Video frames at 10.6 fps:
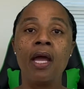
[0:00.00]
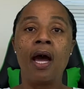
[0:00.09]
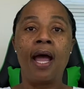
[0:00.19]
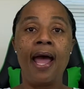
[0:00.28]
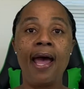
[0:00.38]

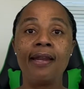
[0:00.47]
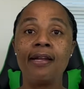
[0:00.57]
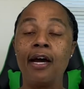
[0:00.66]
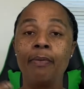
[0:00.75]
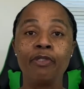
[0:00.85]
I
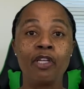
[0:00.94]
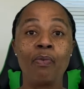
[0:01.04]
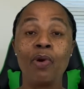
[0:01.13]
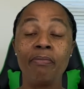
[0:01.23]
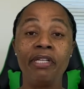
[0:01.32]
had
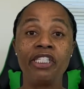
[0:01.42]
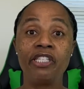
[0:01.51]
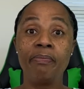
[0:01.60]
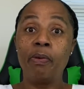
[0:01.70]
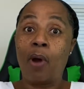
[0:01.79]
someone mention
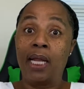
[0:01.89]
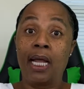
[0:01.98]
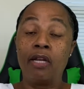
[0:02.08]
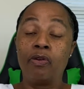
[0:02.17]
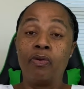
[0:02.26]
to me, why
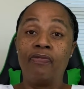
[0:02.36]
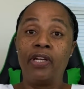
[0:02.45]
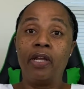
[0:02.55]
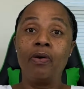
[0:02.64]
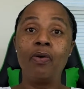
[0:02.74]
not do a
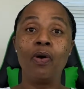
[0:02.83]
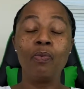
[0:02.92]
video on